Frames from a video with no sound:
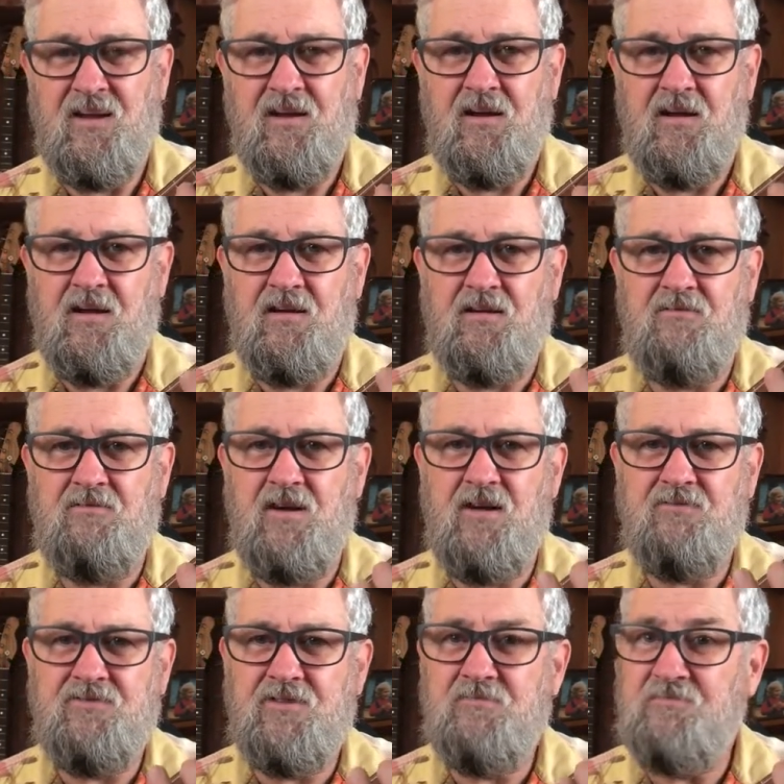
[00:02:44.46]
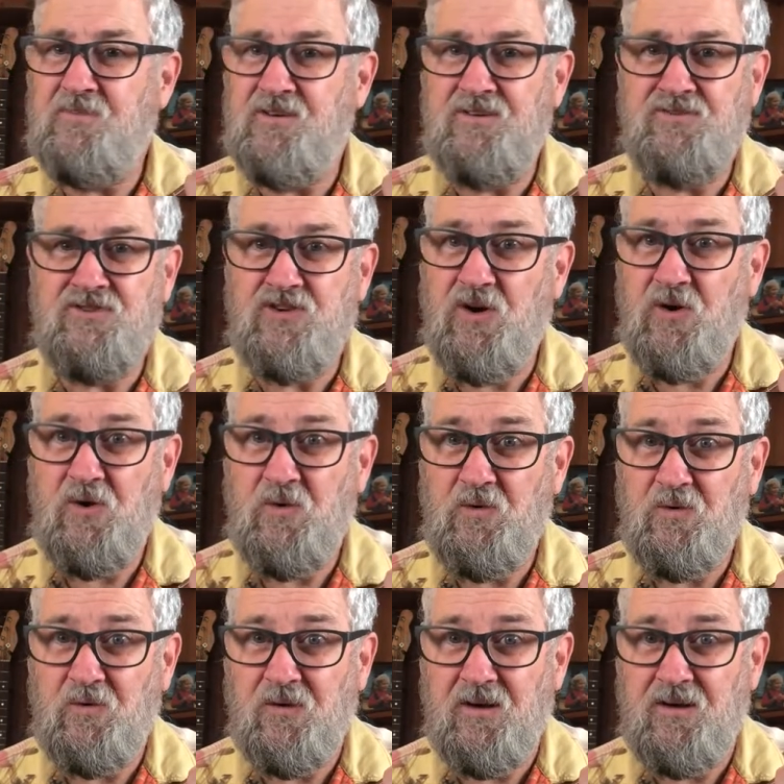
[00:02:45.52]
I've often been told